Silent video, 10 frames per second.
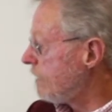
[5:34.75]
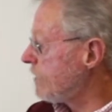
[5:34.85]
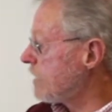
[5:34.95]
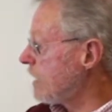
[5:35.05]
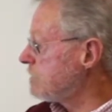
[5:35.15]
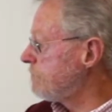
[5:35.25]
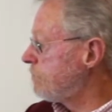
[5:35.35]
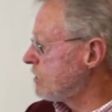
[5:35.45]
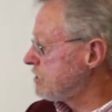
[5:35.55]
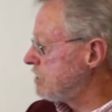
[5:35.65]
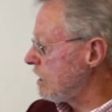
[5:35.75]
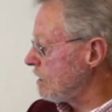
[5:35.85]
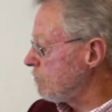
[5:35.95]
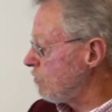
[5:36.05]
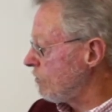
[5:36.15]
the cajeput is
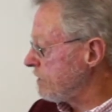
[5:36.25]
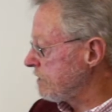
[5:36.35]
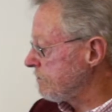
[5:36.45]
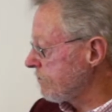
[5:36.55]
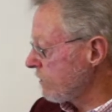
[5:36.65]
gently warming,